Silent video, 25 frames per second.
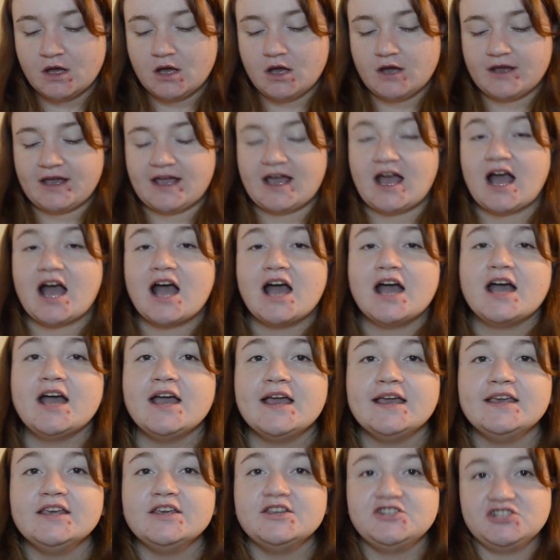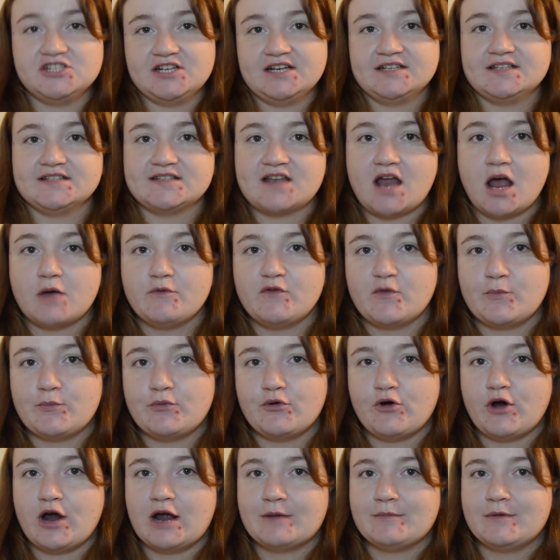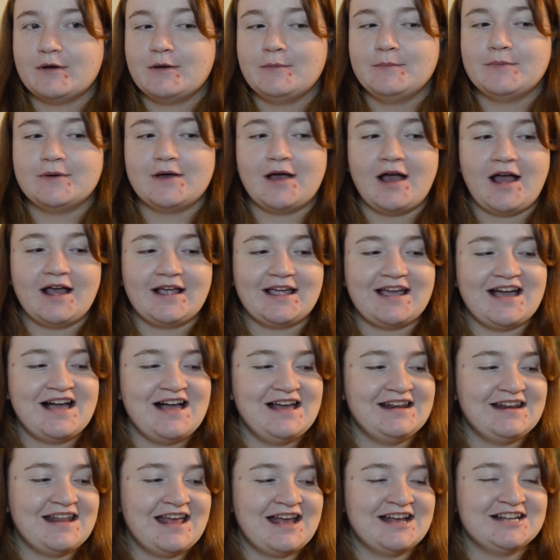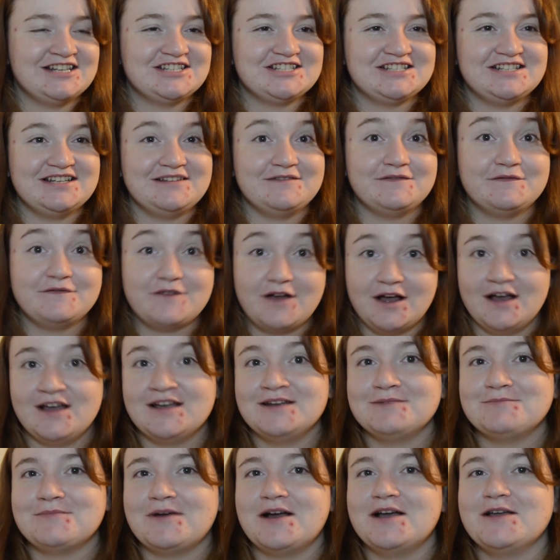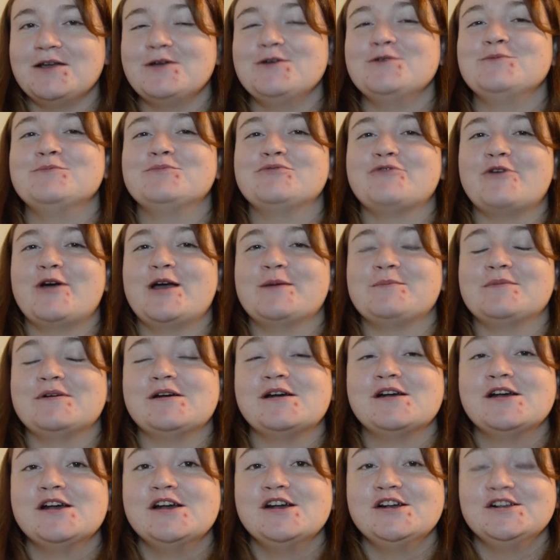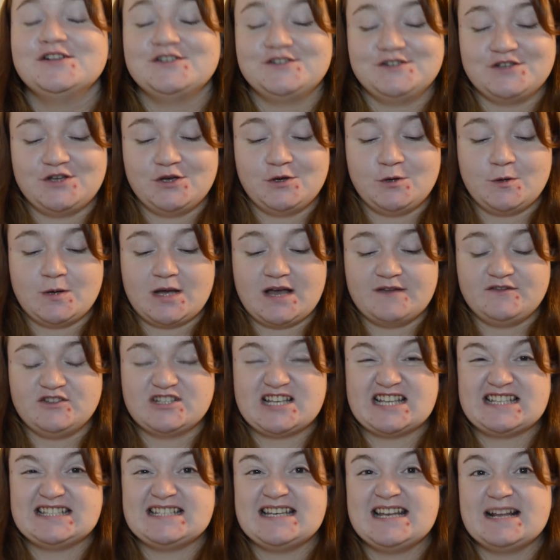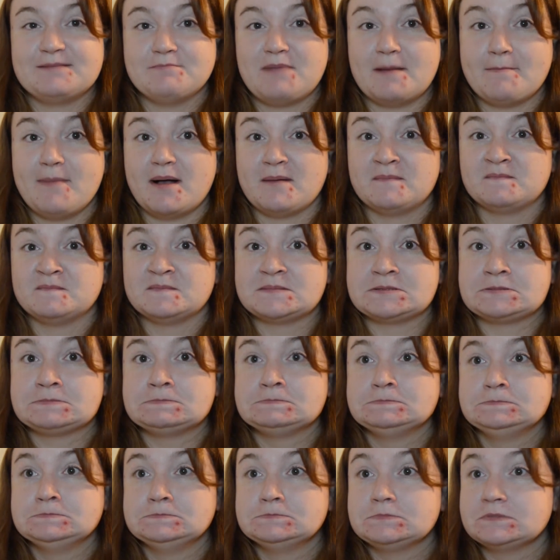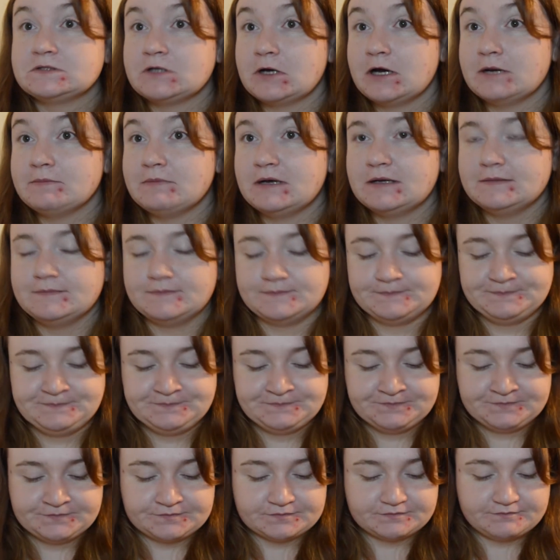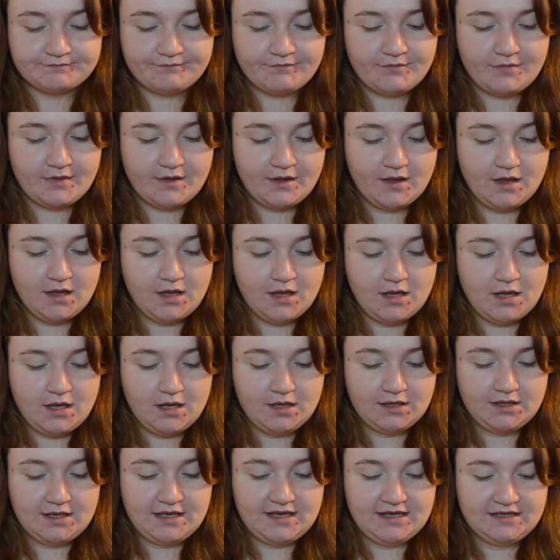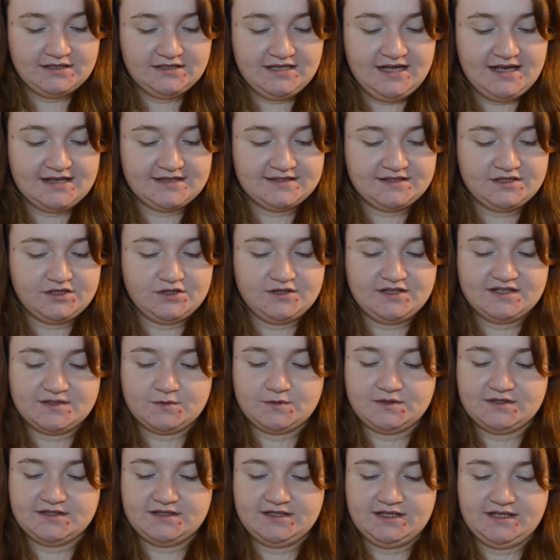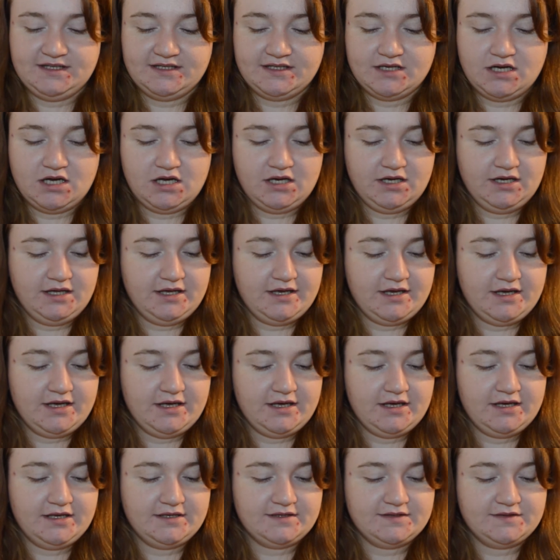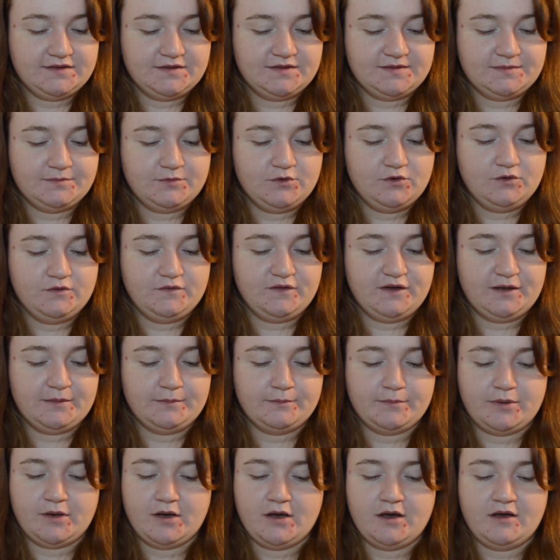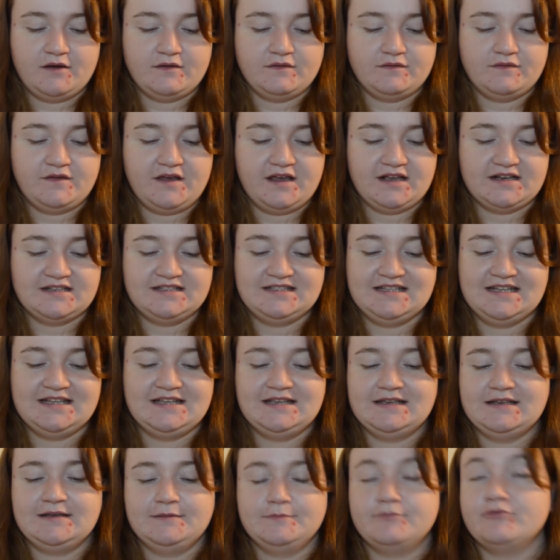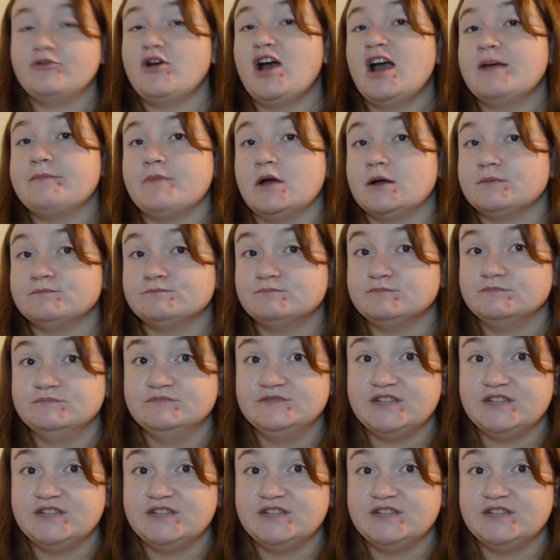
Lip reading: Okay, I usually like to start with a primer, but I can't actually find my own primer, so I just had to nick my mum's. Sorry mum. And yeah, so this was the Garnier Smoothing Perfecting Primer.